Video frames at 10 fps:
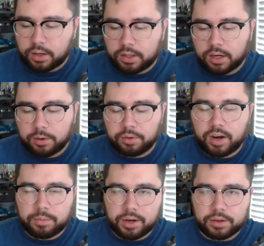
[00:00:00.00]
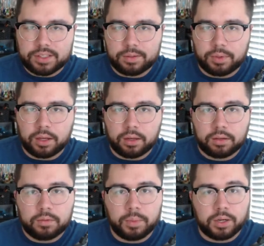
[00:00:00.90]
And then I would write my notes on
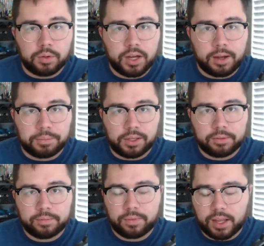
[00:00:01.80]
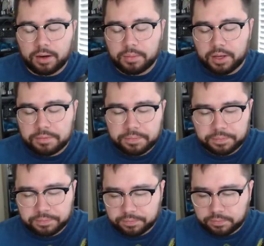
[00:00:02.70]
my new copy that I made.
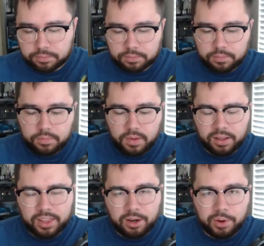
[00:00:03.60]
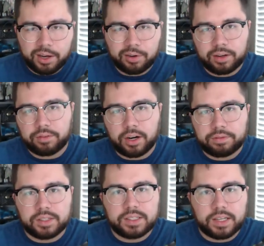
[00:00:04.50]
That way I don't ever
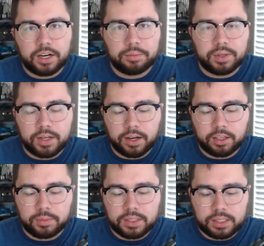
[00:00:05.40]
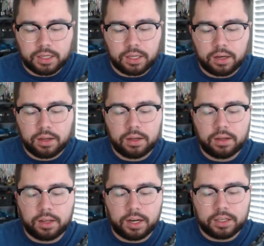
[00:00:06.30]
have to set up the documents again,
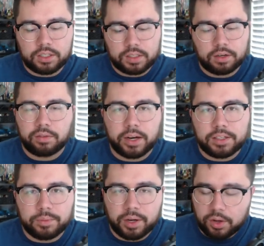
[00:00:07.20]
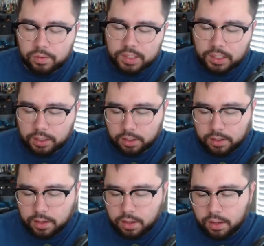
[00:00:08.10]
and I can just get right into my note
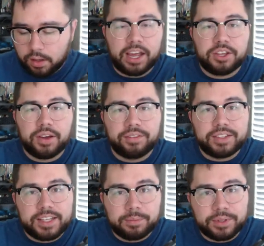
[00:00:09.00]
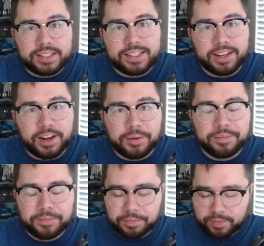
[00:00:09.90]
taking. Now you have a template set up.